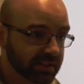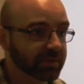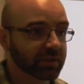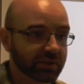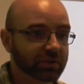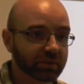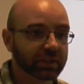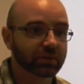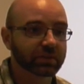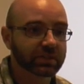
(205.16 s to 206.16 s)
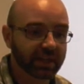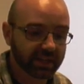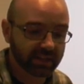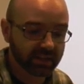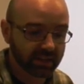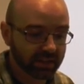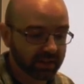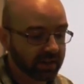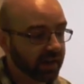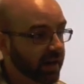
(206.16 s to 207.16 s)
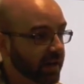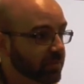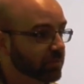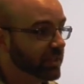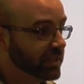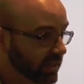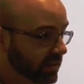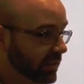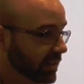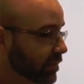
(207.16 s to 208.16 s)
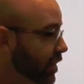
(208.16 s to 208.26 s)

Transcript: is something that's really good to study, particularly in the